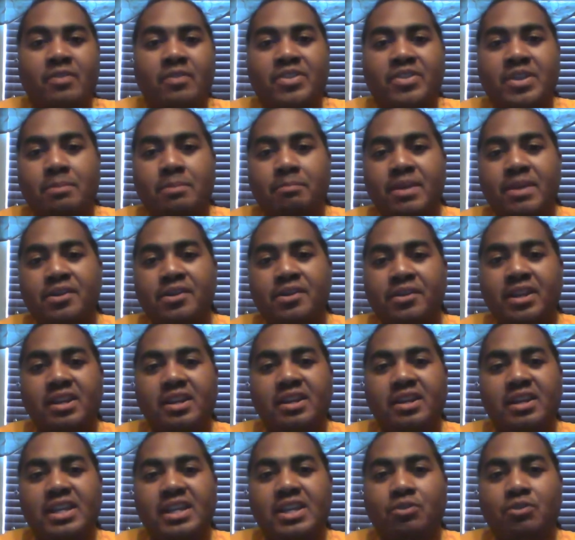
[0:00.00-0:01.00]
The
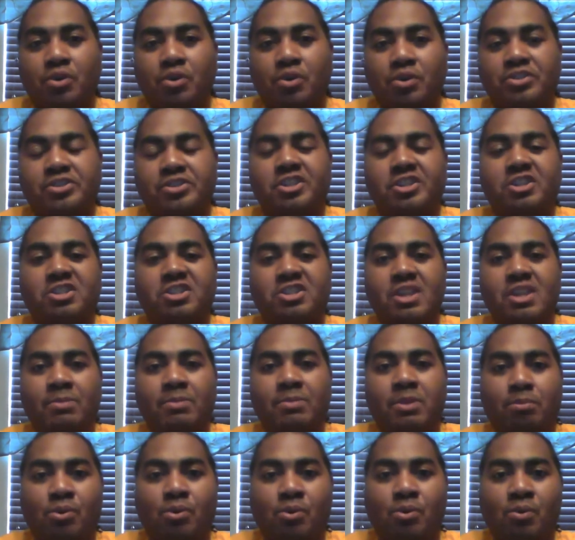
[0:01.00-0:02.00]
American Negro is
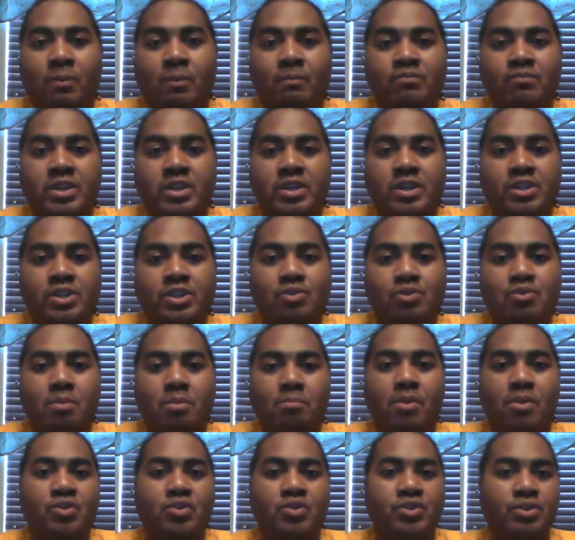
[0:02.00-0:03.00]
susceptible to
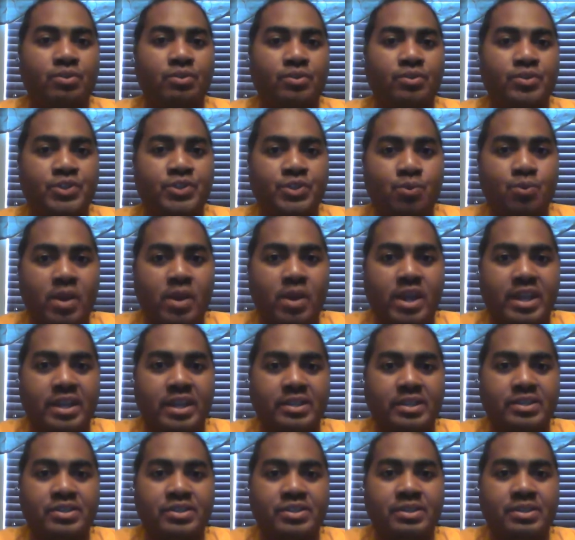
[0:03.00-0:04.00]
emotional
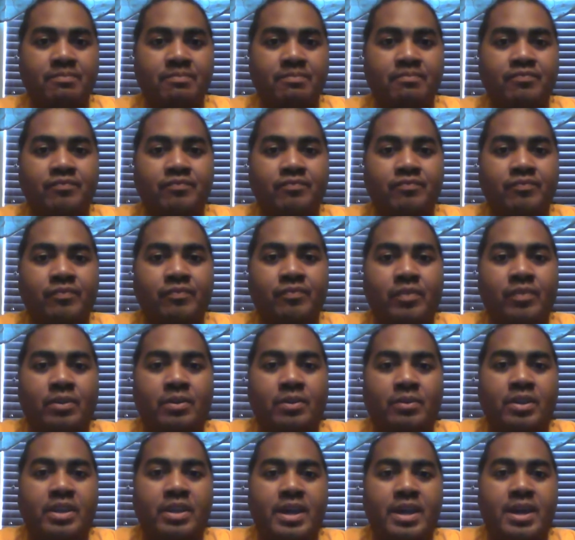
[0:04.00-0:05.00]
swings,
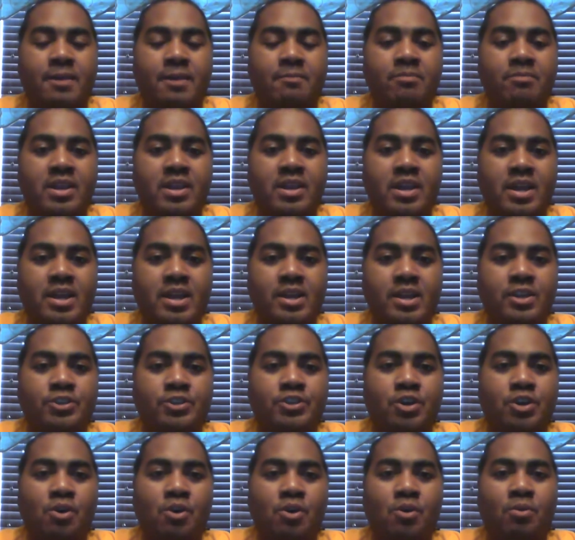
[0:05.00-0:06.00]
okay?
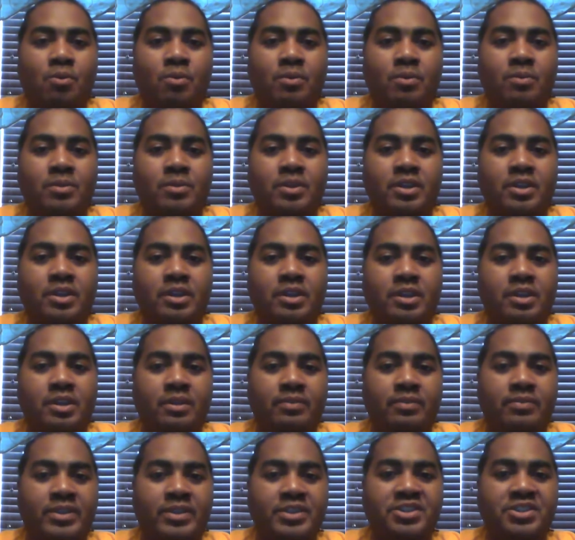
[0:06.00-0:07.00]
So
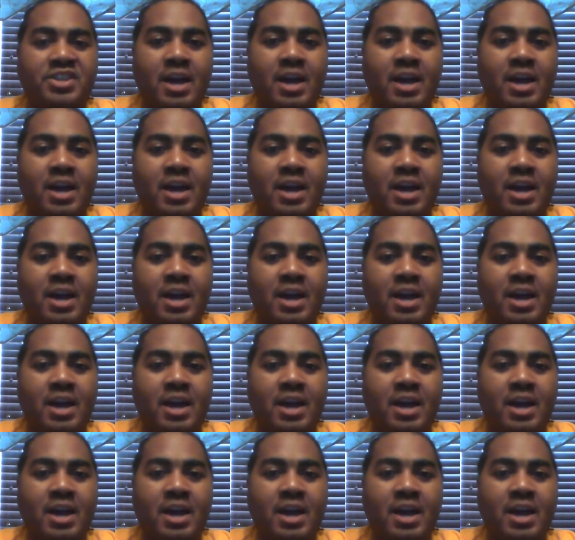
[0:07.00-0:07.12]
this